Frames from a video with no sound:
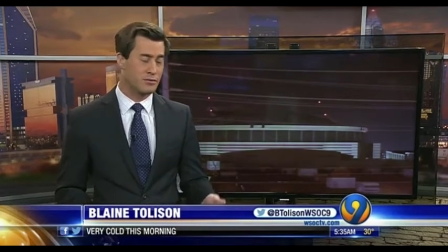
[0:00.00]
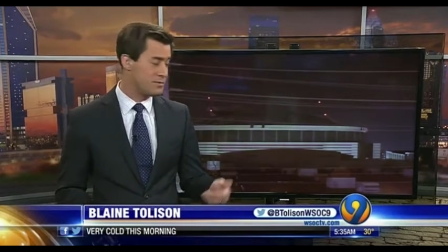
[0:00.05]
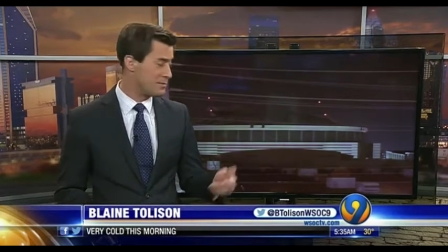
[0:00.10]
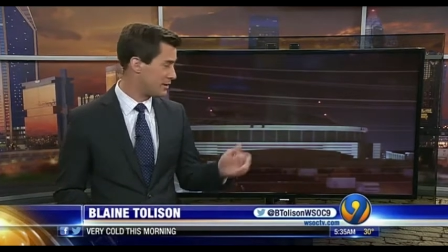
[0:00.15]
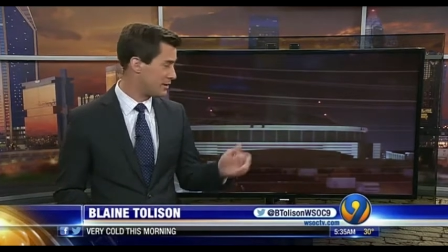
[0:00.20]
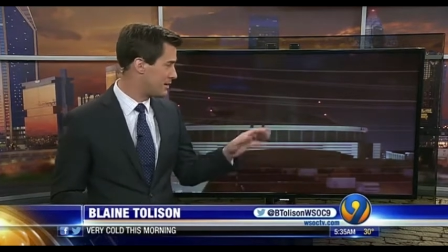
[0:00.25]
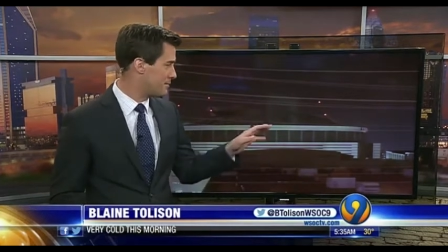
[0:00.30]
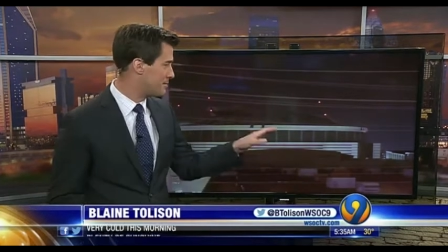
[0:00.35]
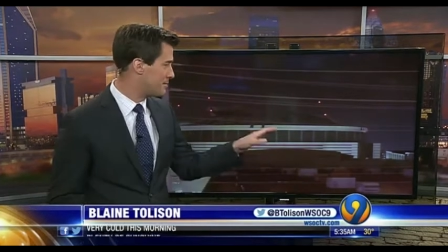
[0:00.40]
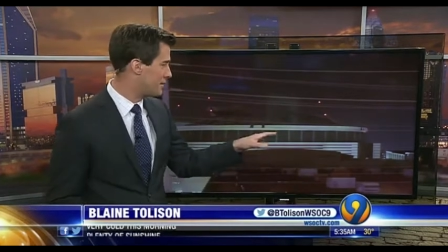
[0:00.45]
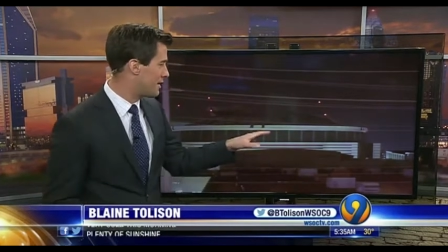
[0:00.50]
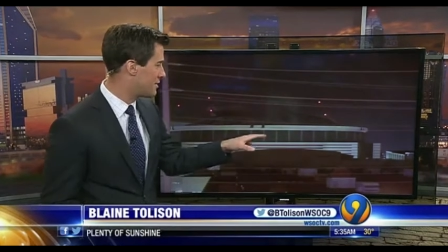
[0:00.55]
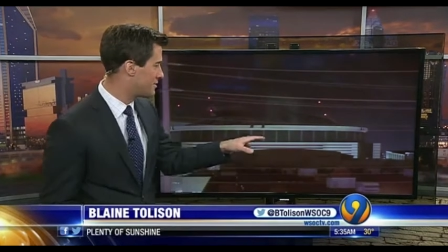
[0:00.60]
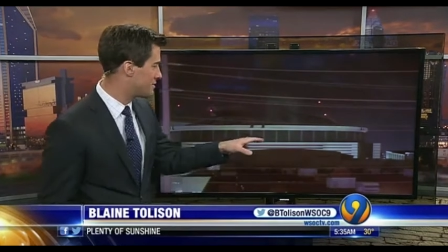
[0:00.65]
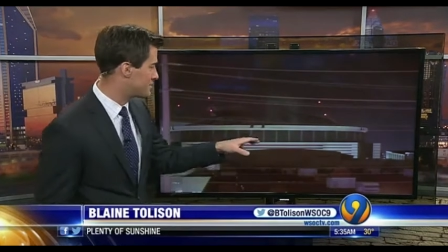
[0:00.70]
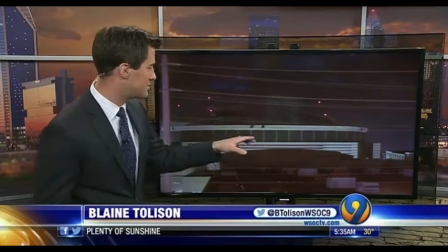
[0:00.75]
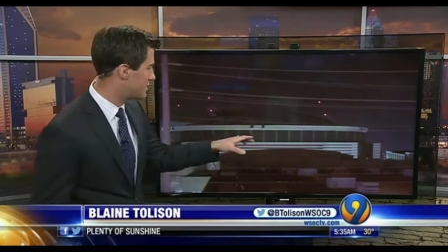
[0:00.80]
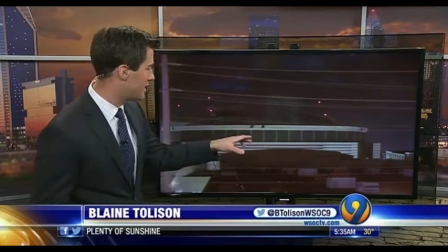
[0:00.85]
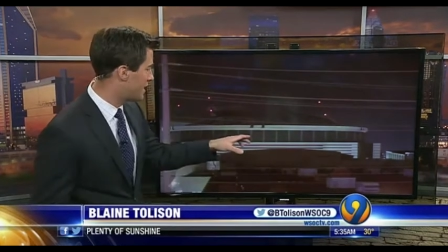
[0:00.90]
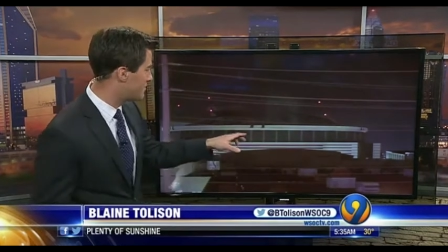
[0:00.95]
We've been keeping an eye on
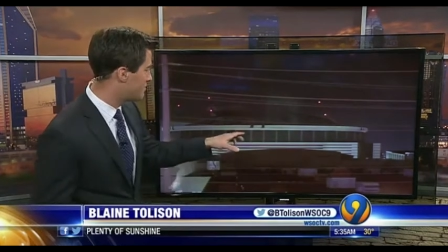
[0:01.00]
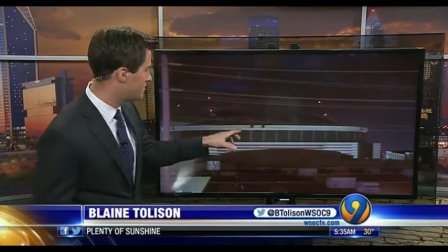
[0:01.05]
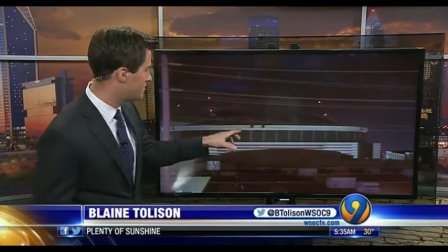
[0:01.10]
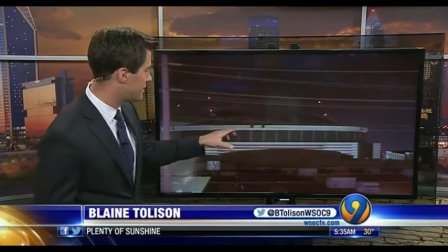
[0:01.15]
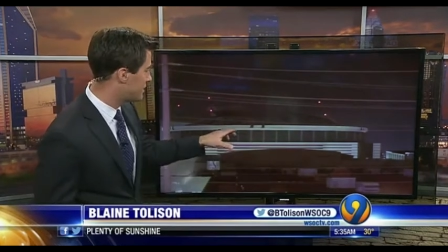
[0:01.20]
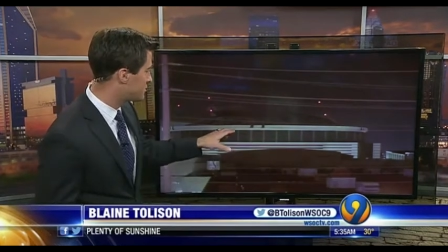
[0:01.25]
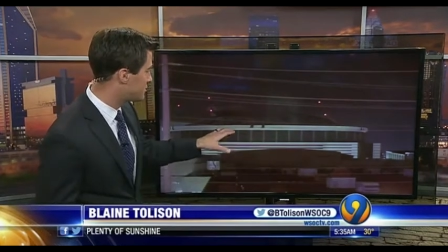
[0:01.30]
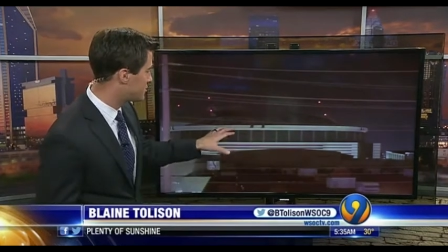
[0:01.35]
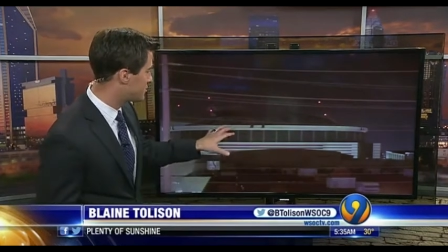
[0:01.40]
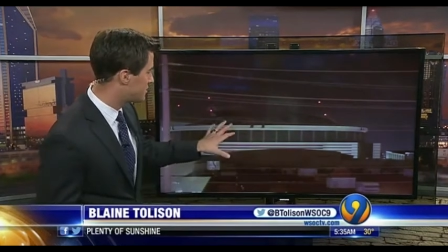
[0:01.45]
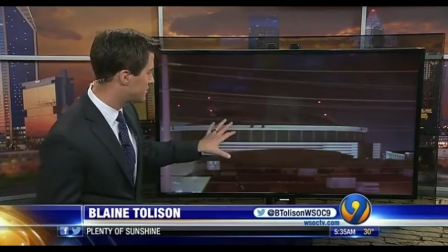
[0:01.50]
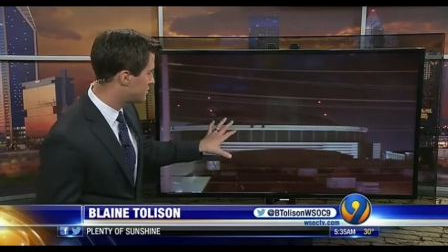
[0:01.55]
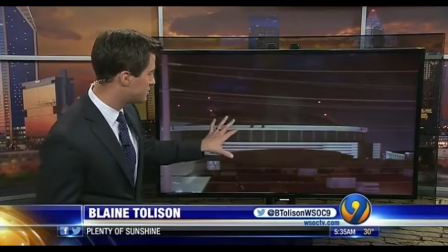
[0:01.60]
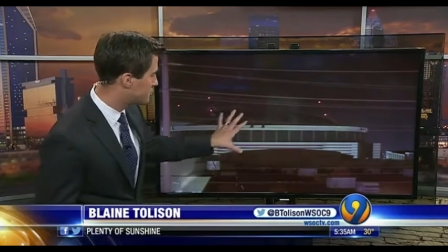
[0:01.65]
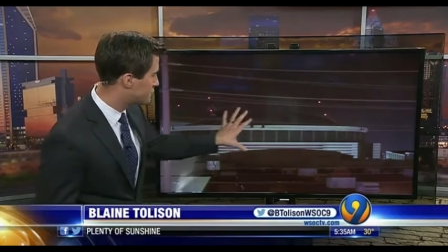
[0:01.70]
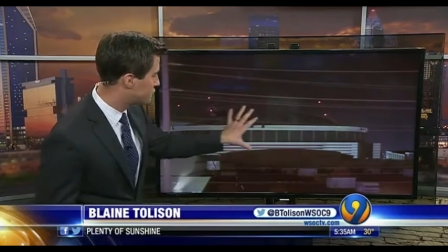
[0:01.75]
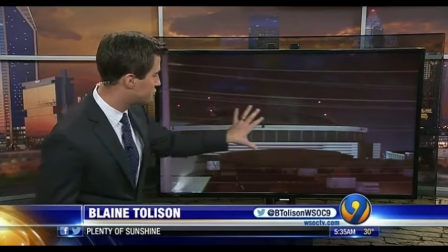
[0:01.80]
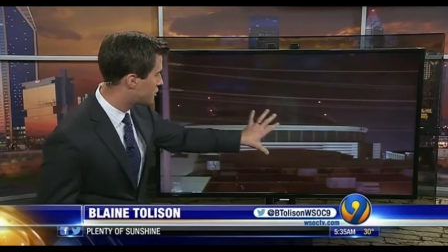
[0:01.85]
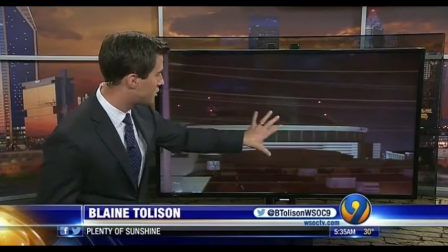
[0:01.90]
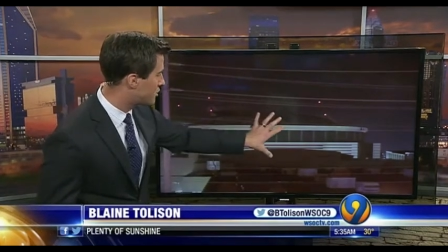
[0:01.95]
this live picture. It's a
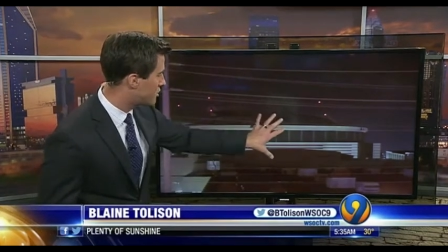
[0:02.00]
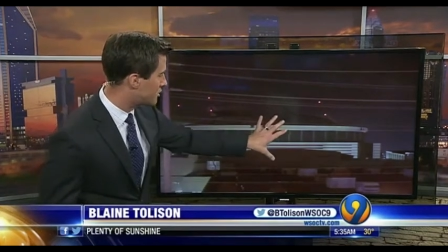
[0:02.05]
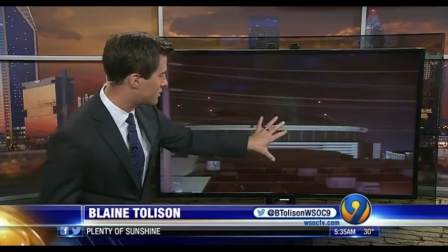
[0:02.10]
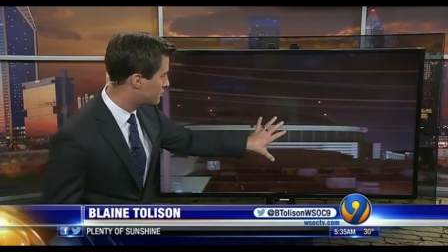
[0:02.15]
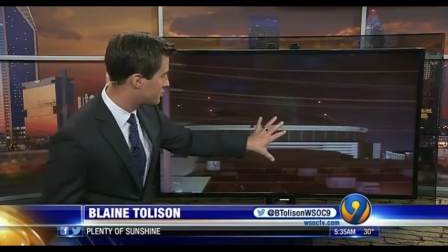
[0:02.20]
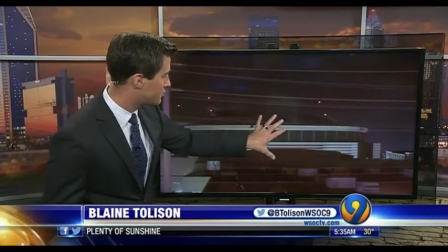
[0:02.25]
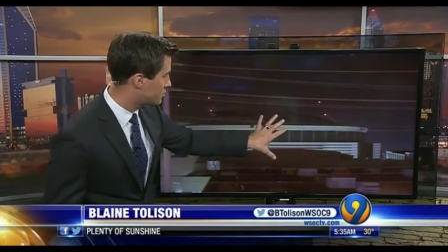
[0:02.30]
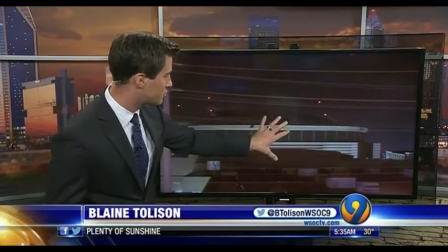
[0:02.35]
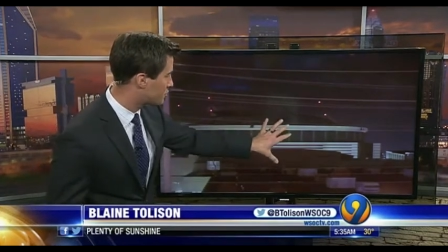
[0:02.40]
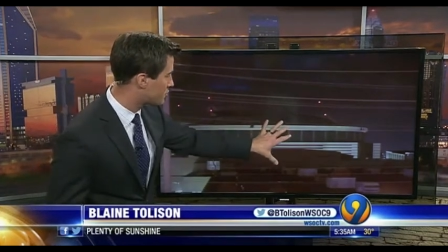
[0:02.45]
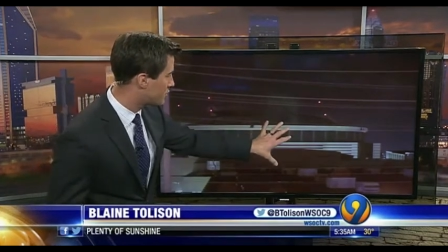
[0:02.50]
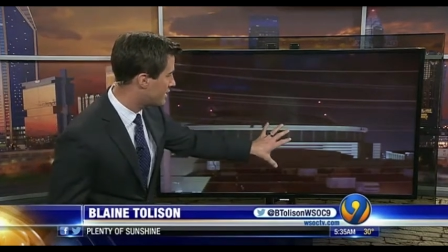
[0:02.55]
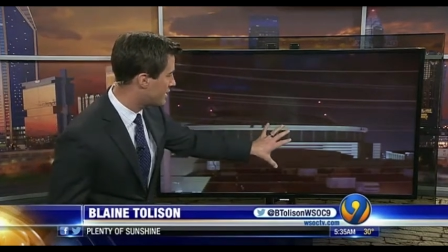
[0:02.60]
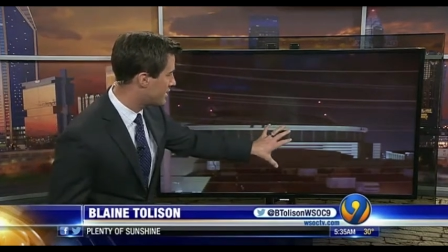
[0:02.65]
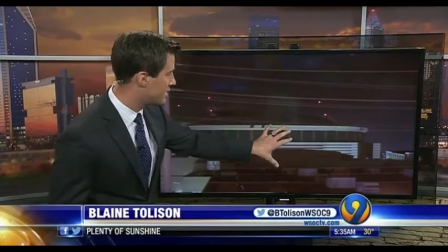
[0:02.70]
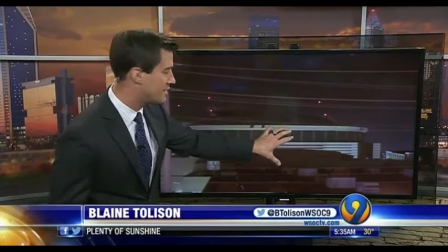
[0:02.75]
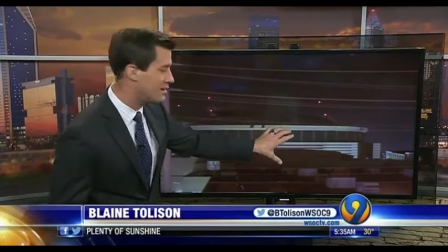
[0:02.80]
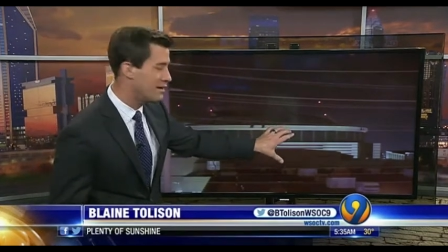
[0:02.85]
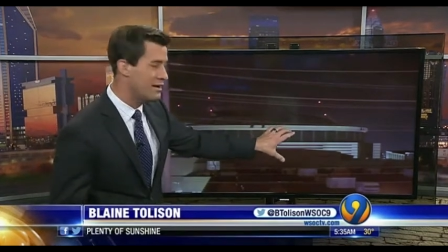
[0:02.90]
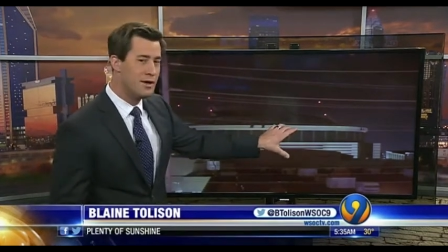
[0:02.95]
little dark, a little
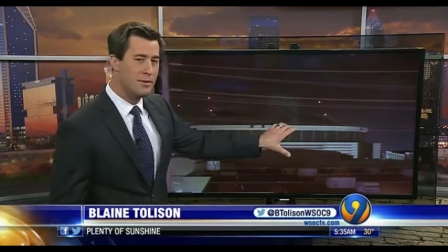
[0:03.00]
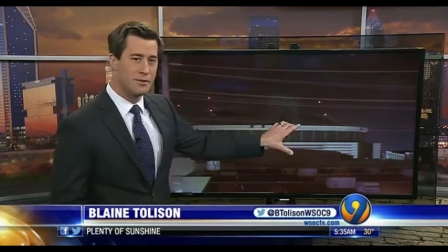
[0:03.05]
grainy,